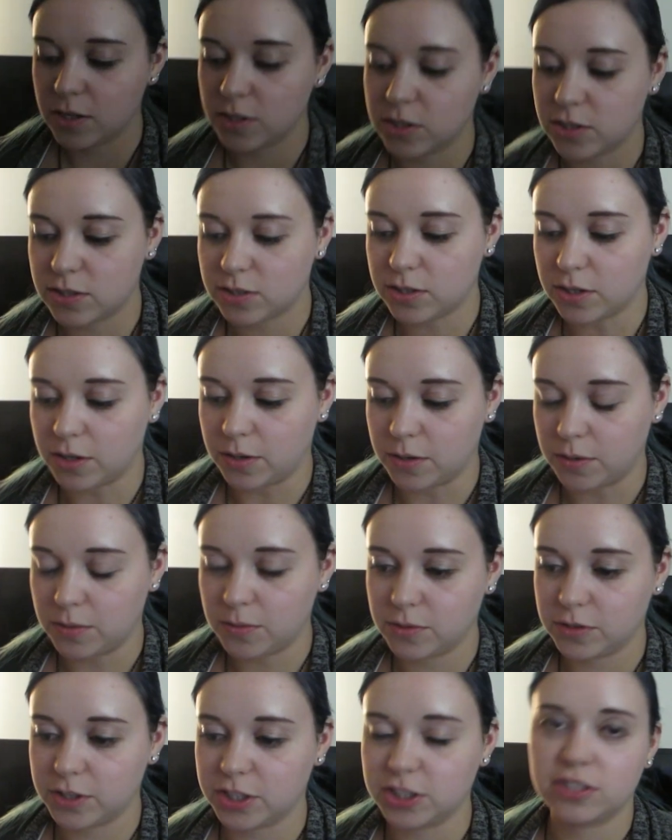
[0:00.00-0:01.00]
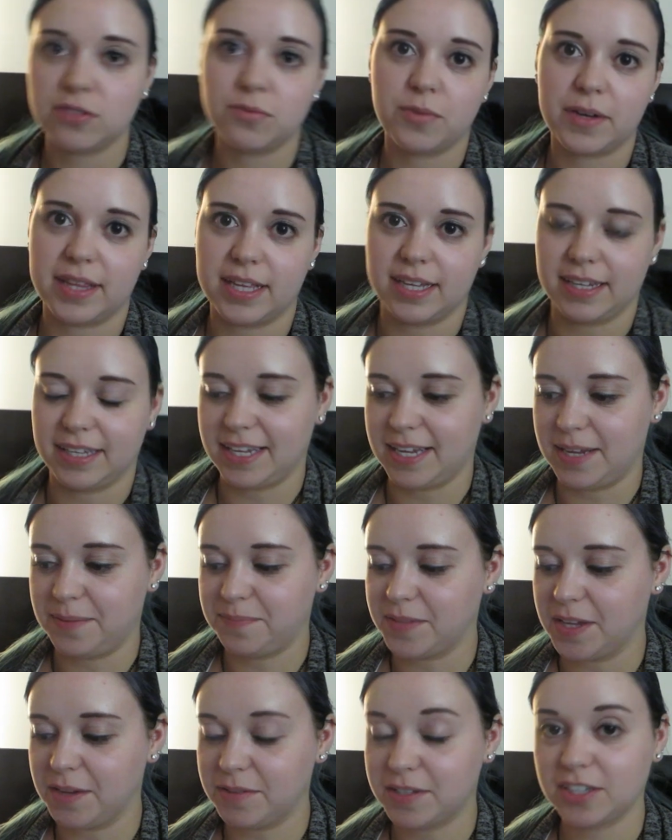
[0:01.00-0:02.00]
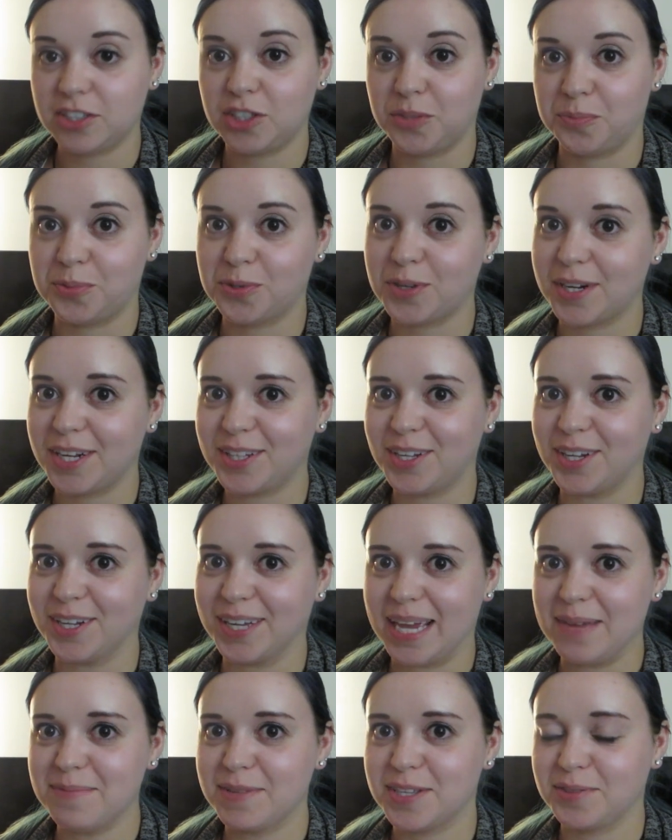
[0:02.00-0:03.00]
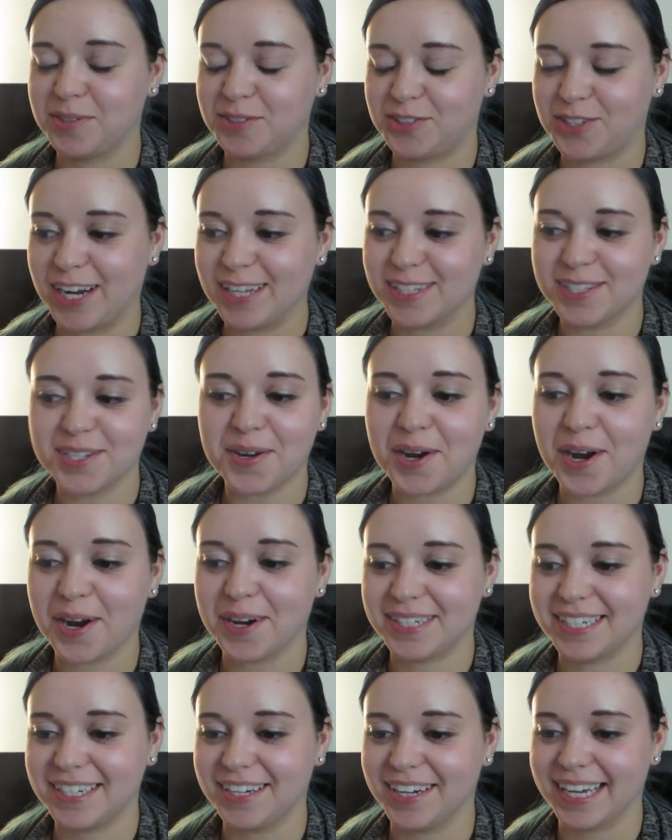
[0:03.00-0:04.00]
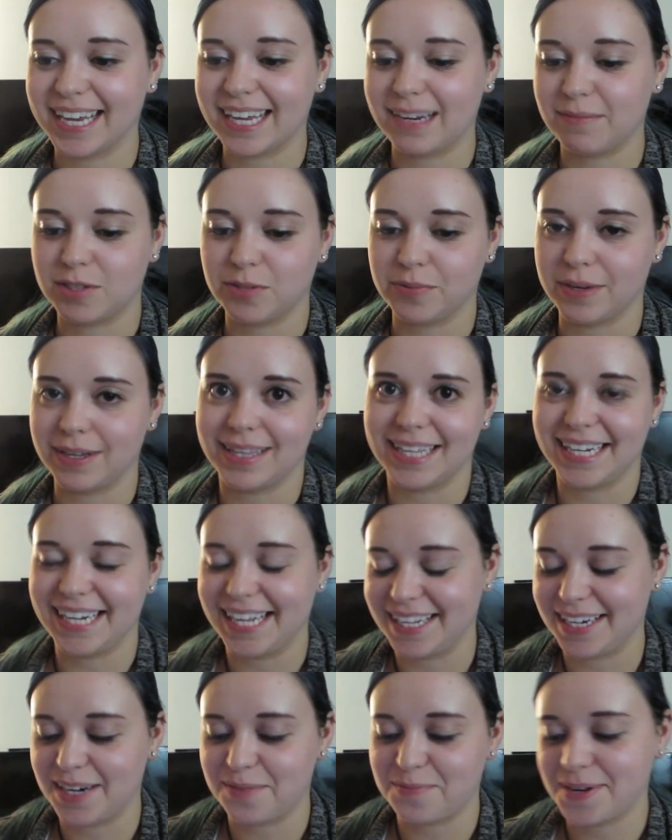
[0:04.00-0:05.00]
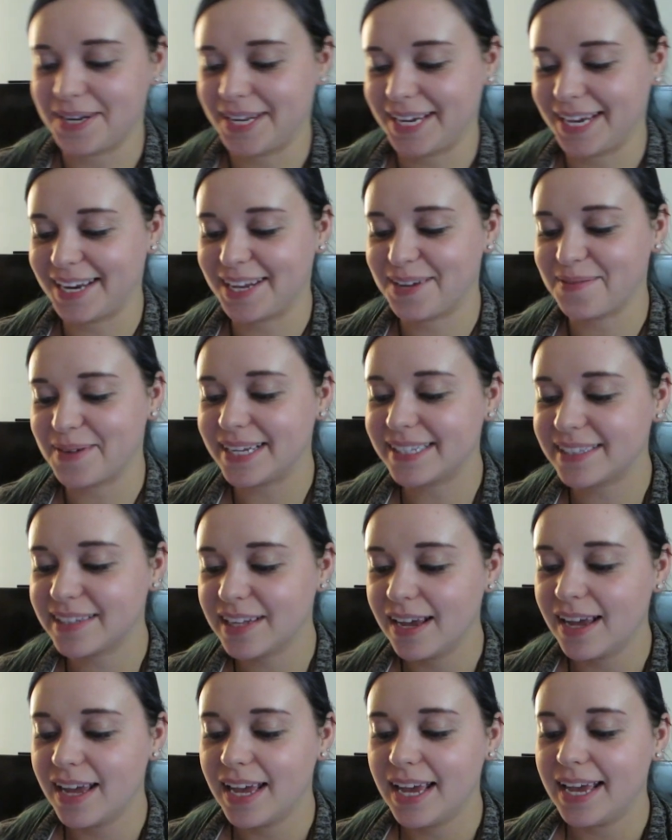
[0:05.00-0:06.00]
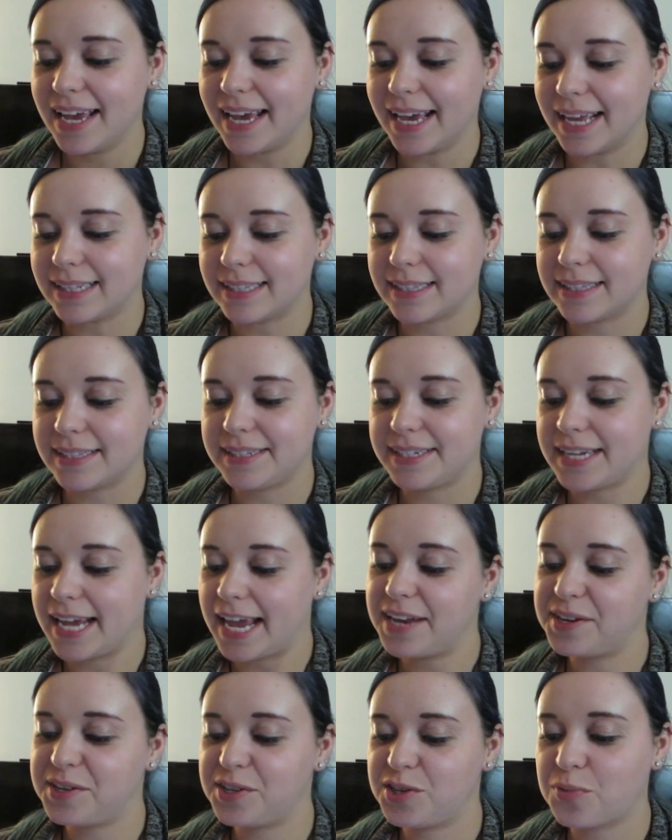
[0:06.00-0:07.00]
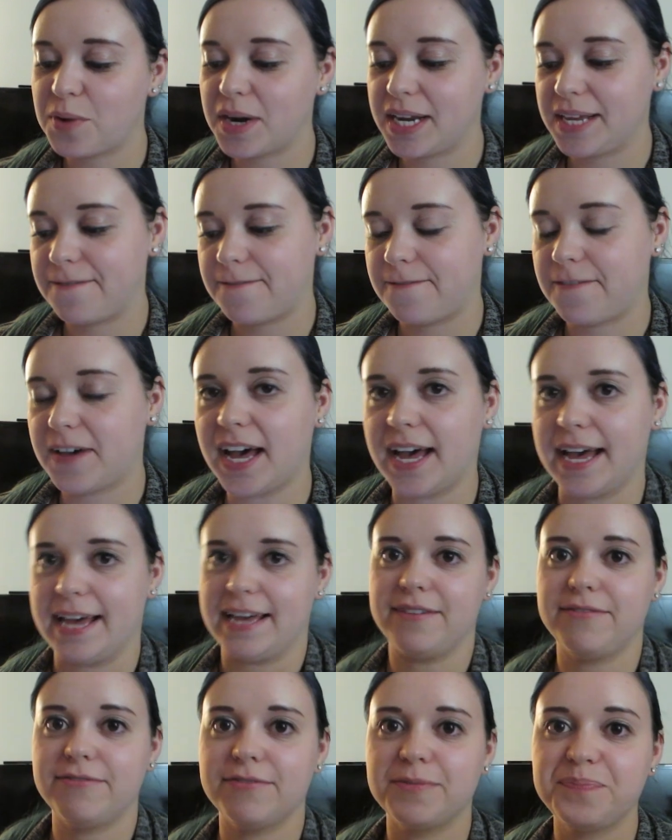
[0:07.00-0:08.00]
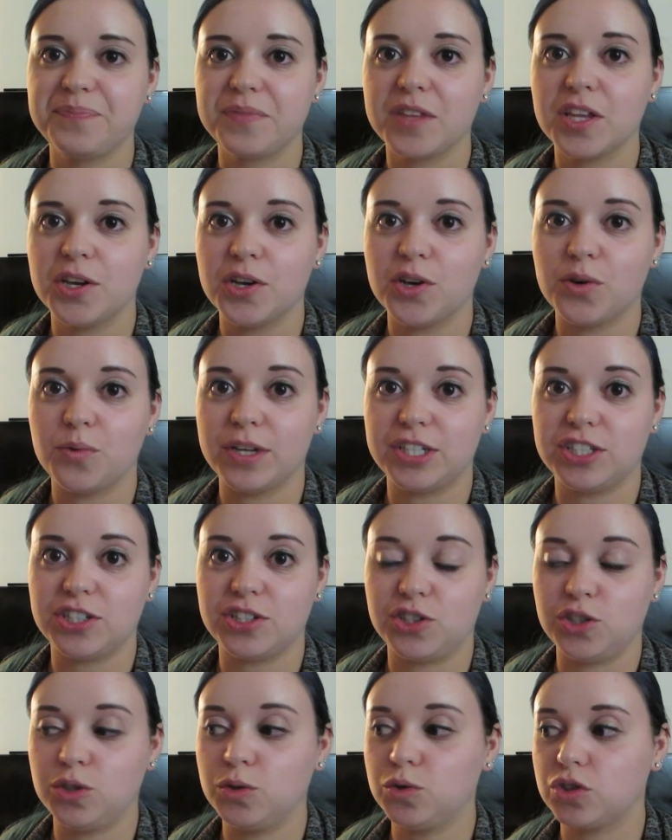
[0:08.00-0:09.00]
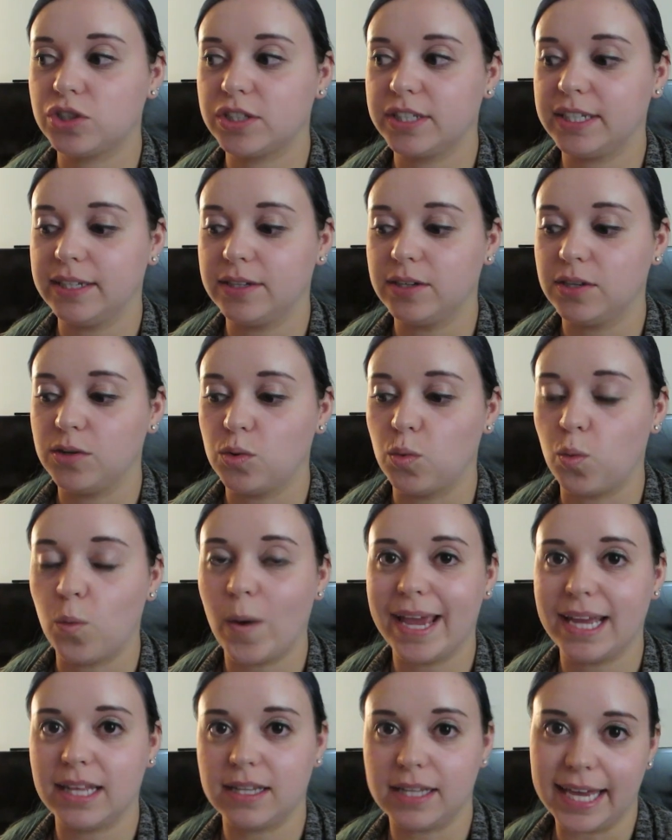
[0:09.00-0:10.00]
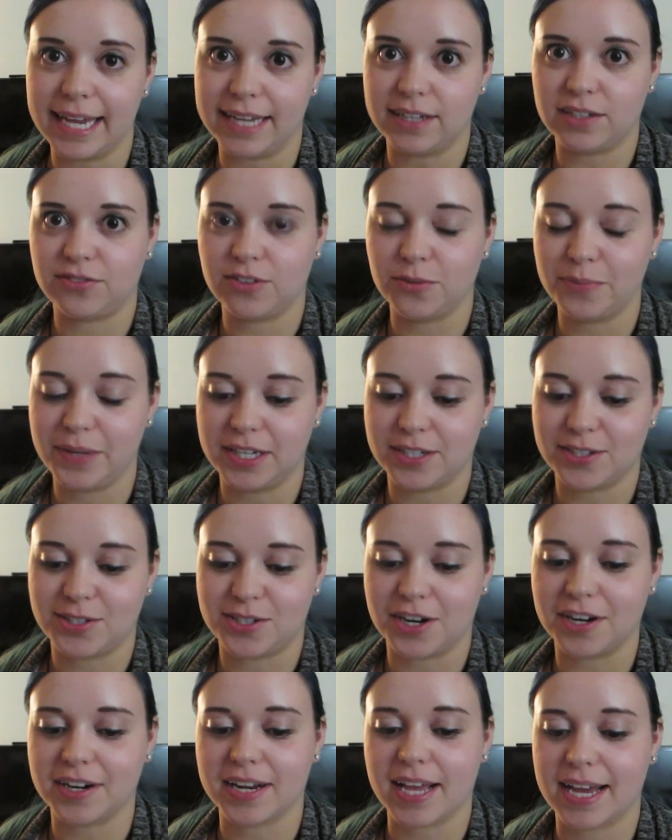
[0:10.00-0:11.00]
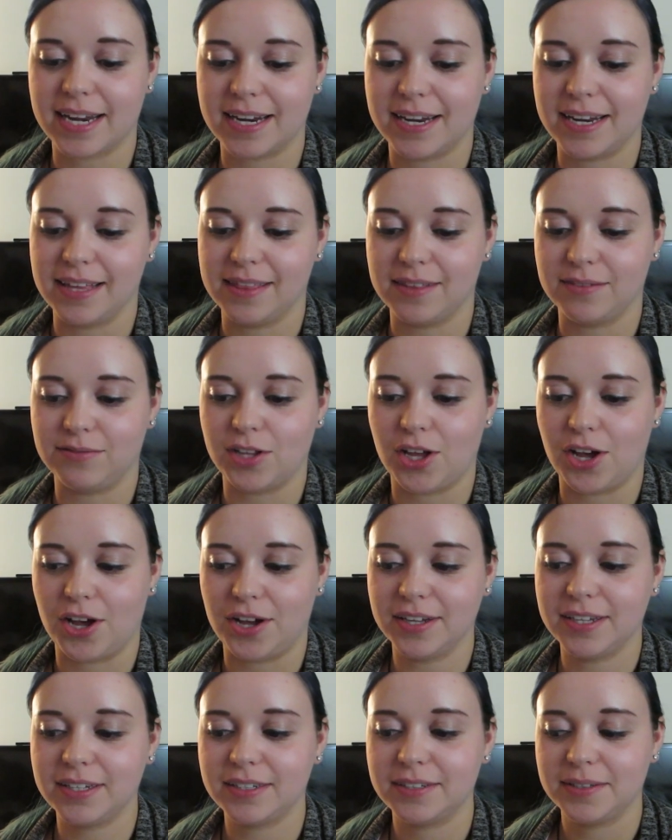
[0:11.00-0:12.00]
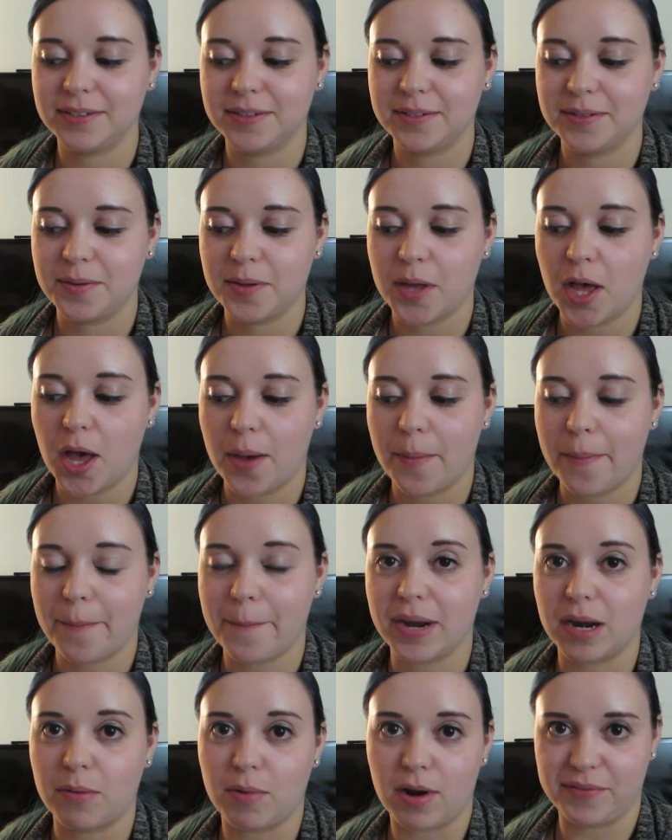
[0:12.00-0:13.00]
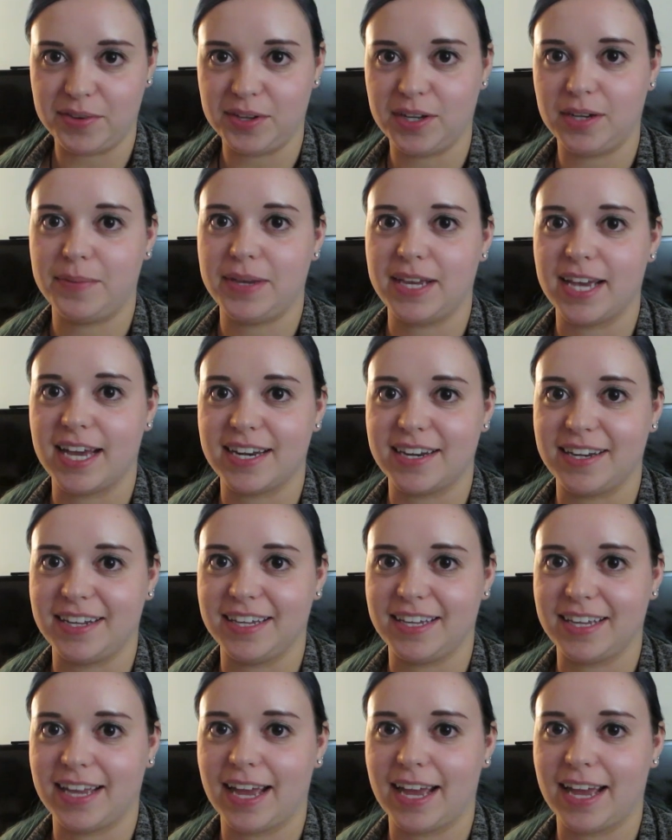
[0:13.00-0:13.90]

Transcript: So Christian won that game. It was actually a pretty long game because we were trying so hard to not get him to win, and he ended up winning anyways. It's 10:25 which is usually way late for me to start editing the vlog. But I'm not even going to be editing it